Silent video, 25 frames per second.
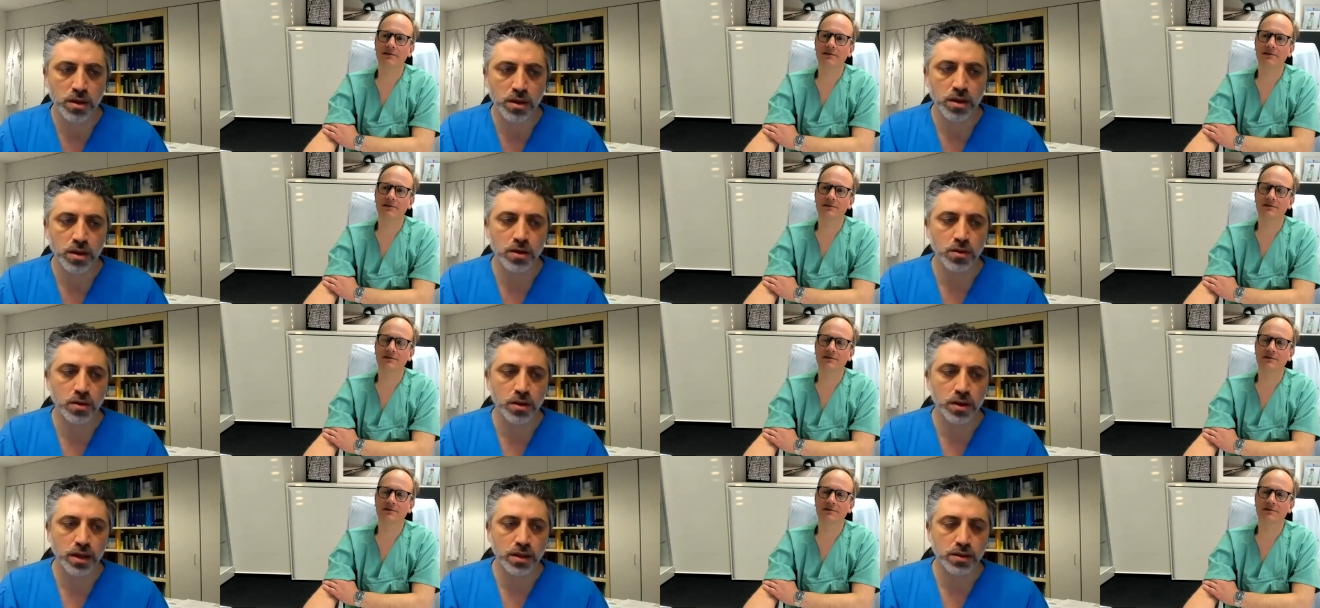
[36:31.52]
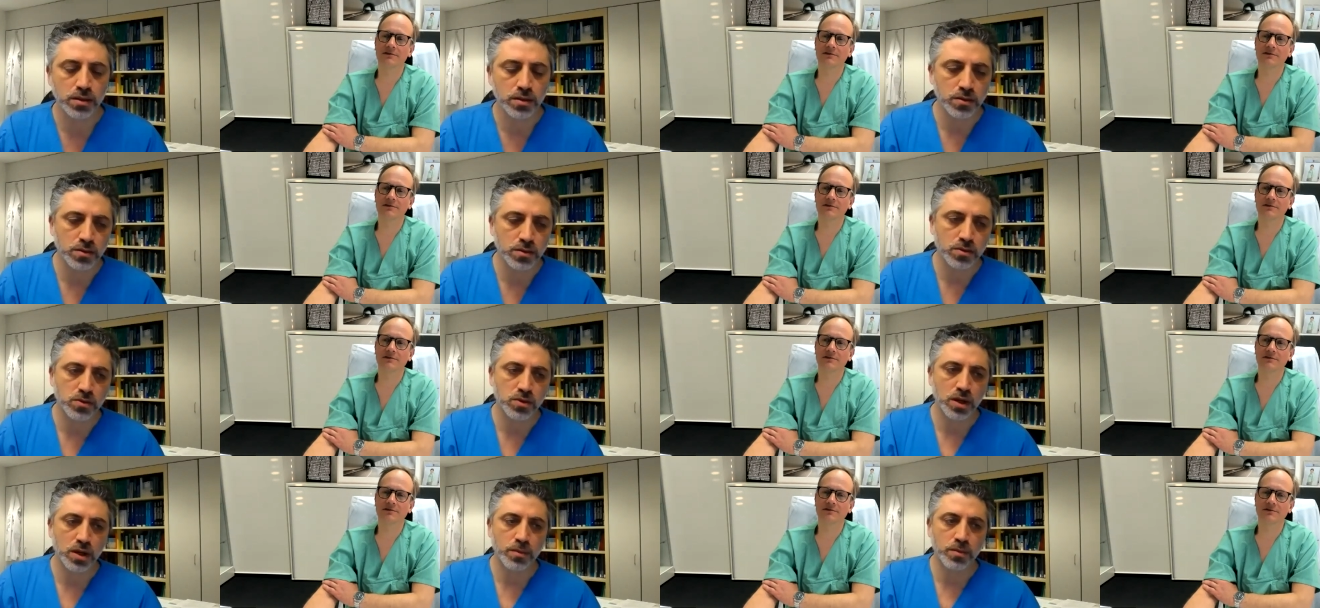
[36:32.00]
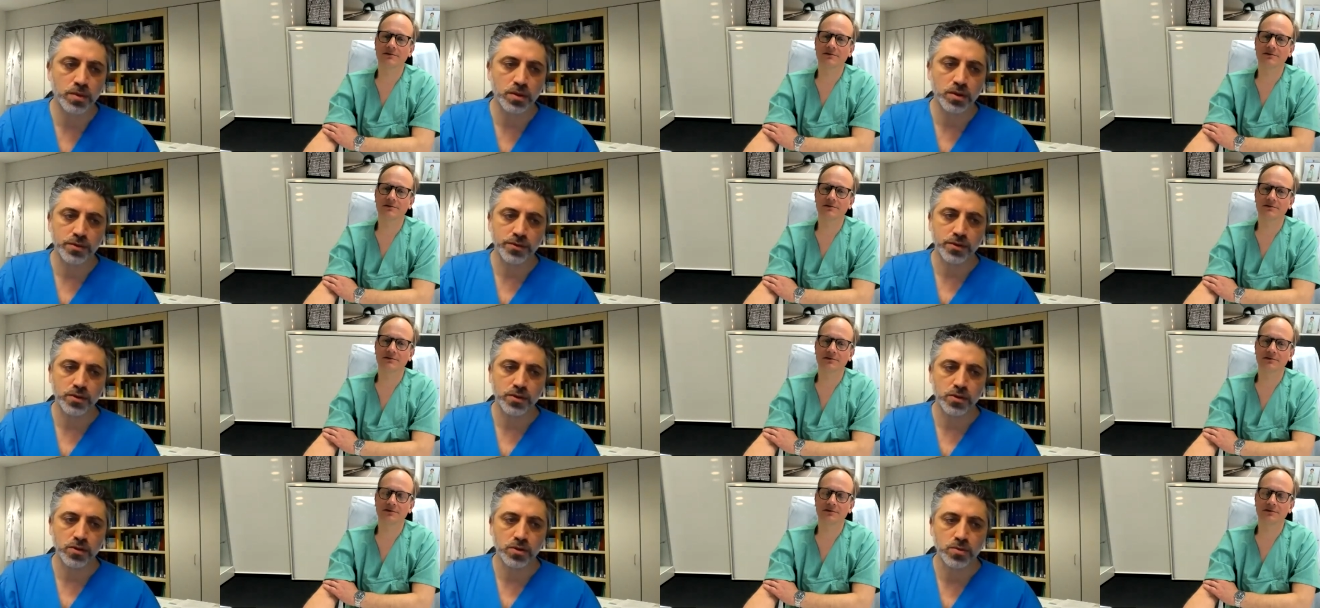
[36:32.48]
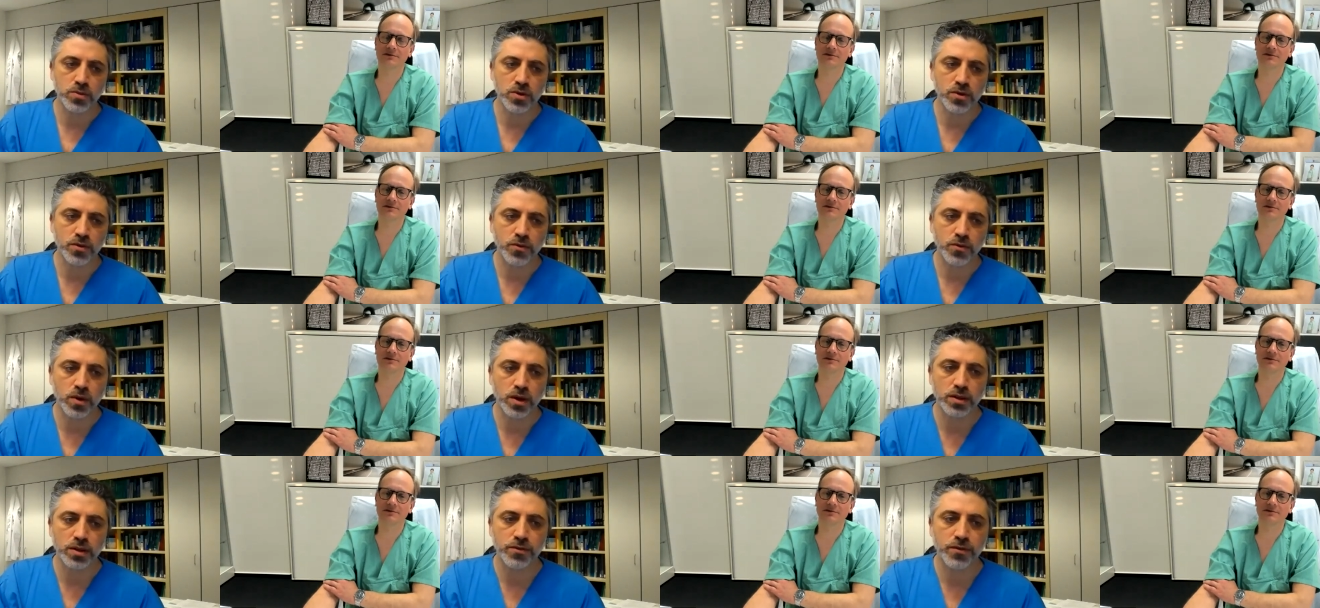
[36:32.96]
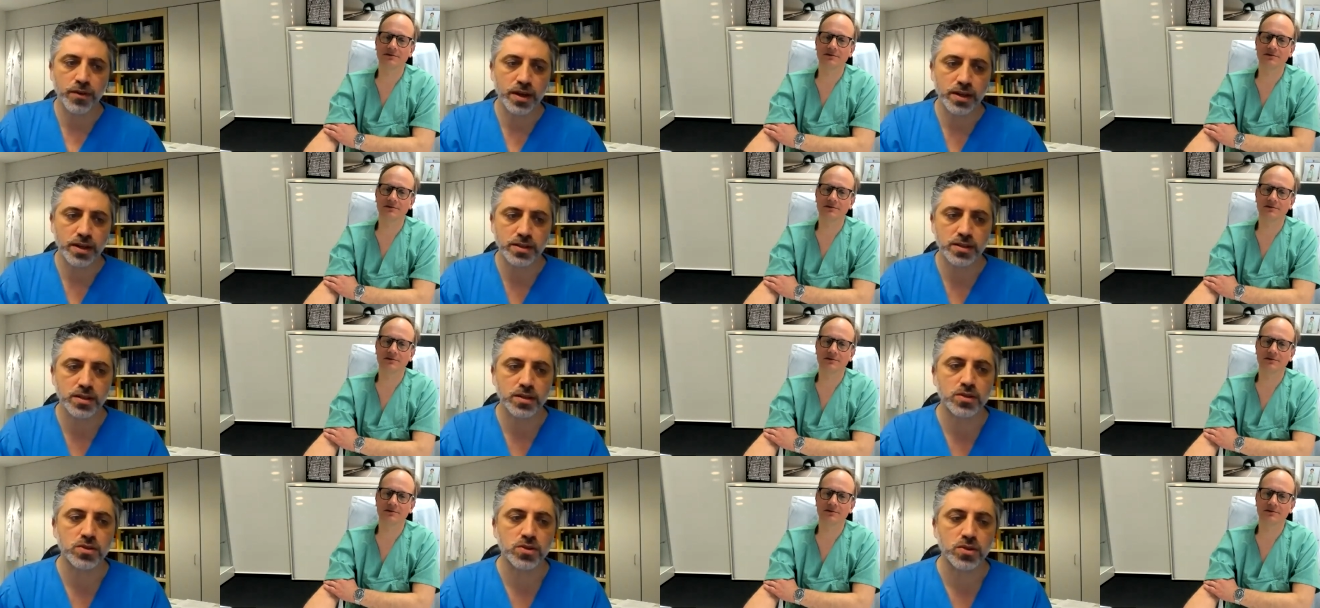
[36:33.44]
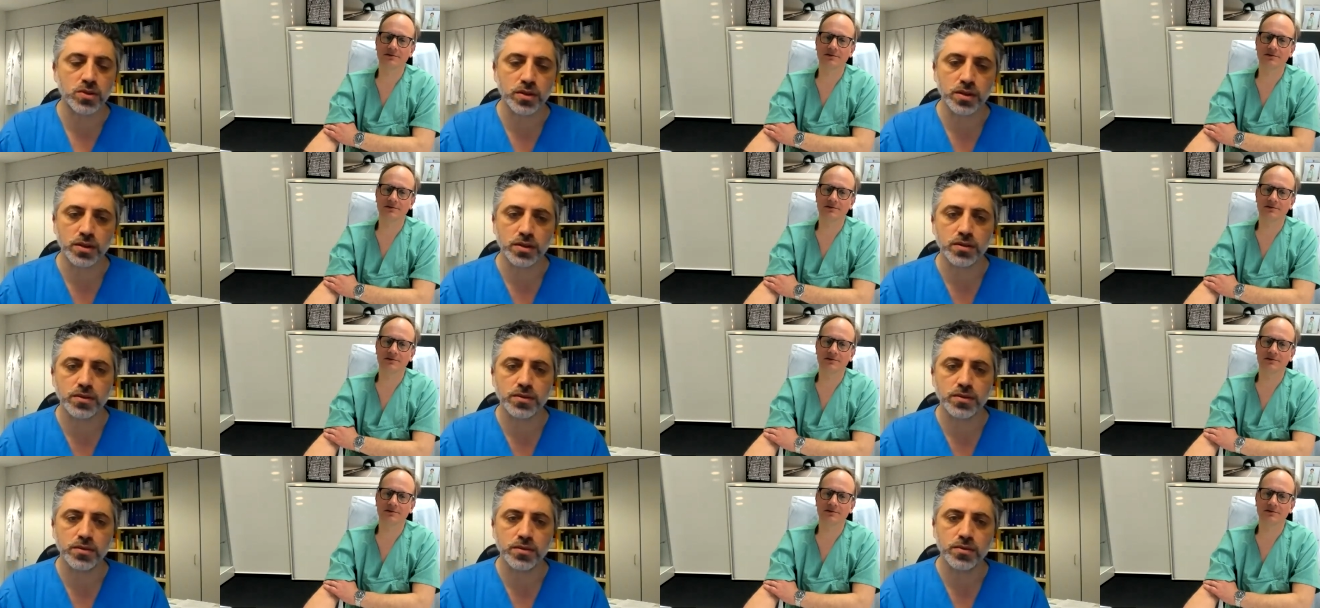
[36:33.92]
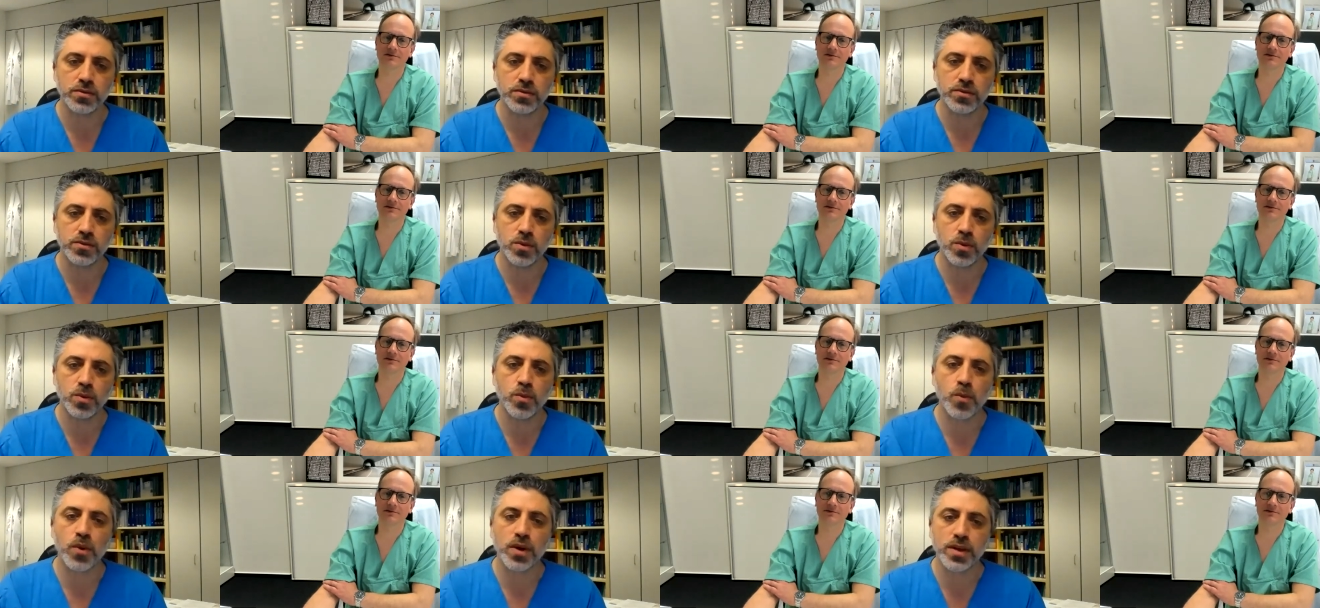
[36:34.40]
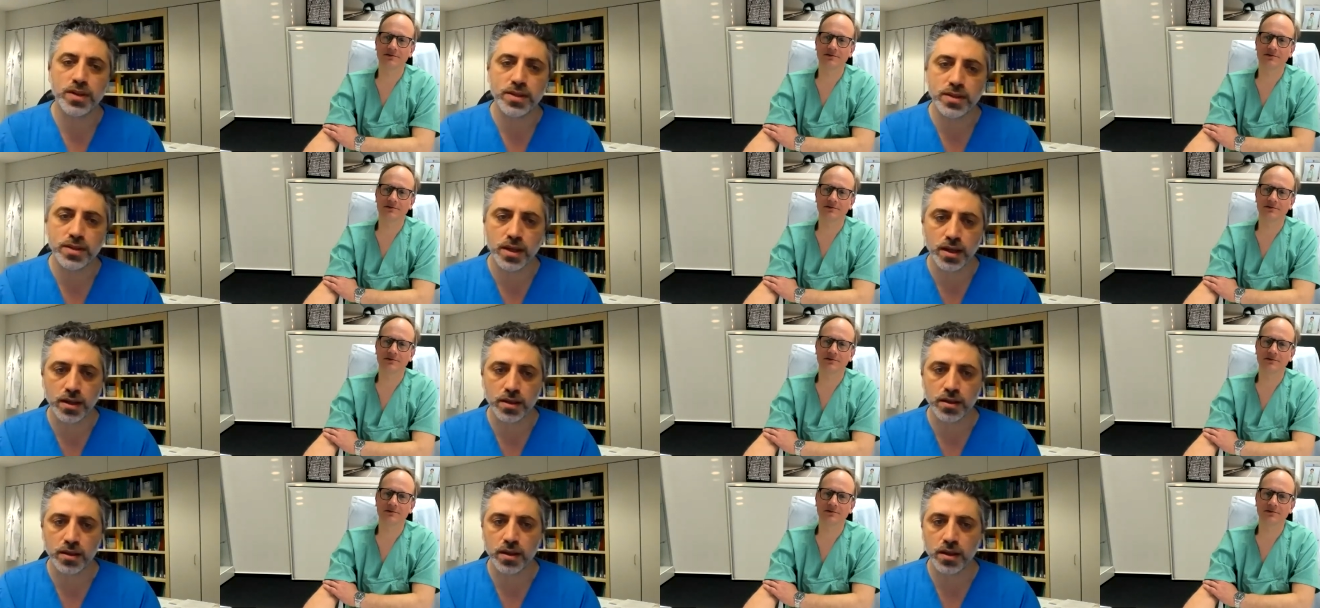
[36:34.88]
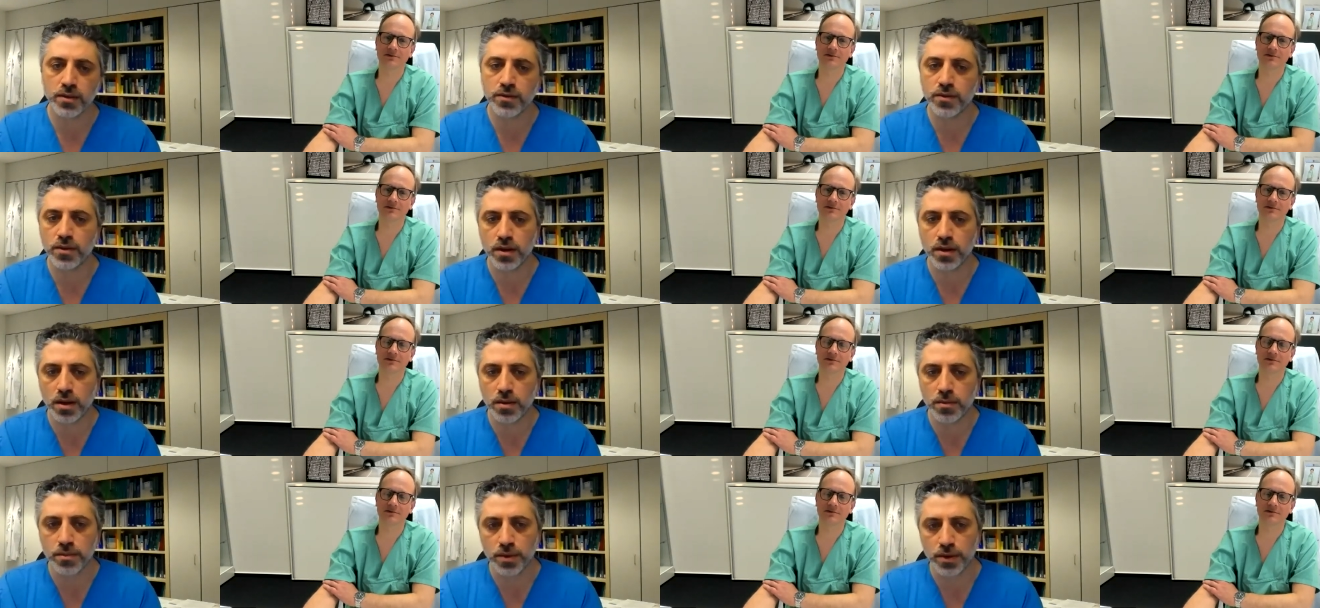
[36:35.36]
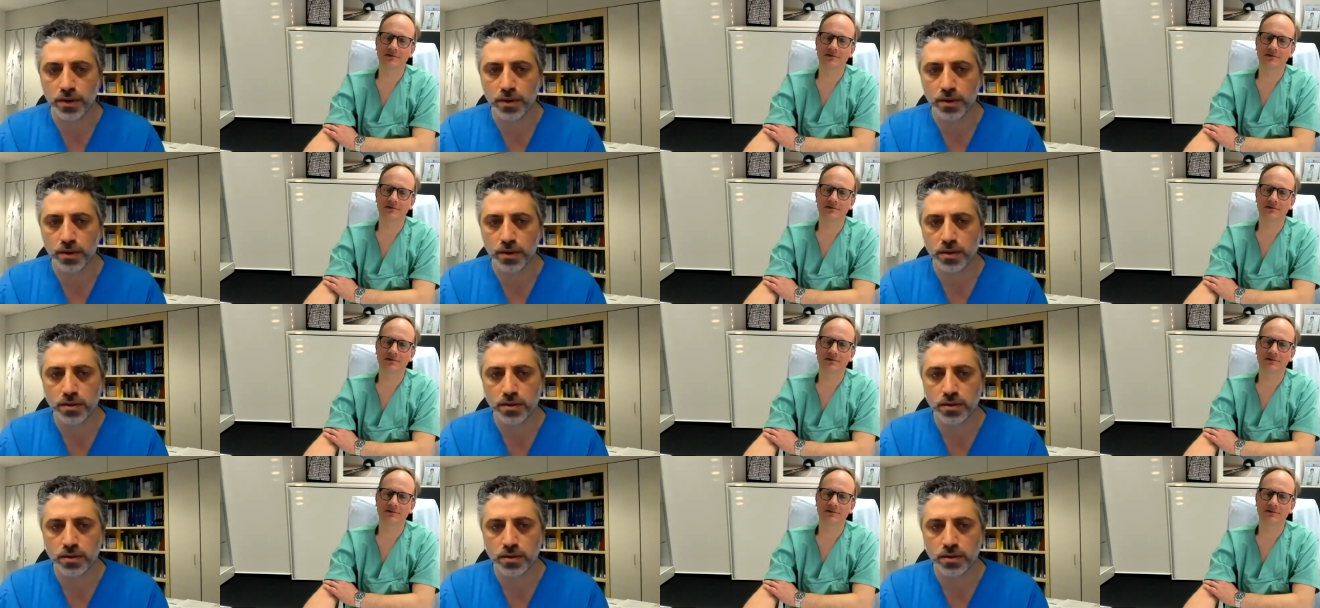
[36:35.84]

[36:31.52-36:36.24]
Speaker 1: think you'll get into trouble if you remove one facet joint from one side, even lumbar.